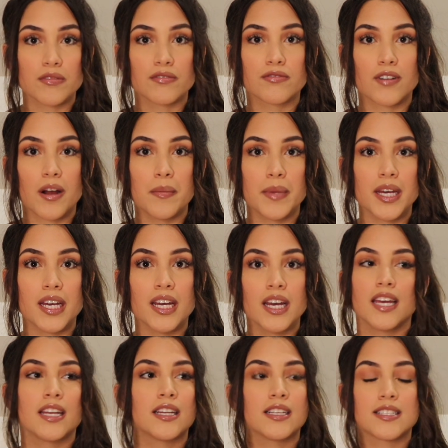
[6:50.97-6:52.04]
from it,
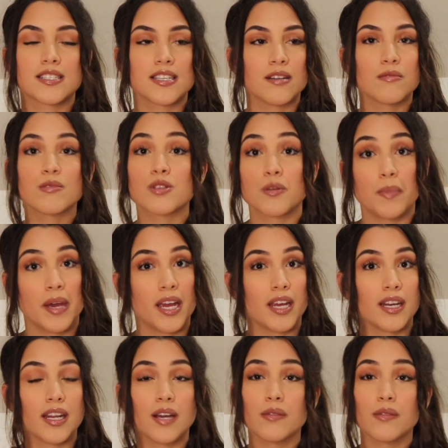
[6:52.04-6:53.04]
and it was a pain.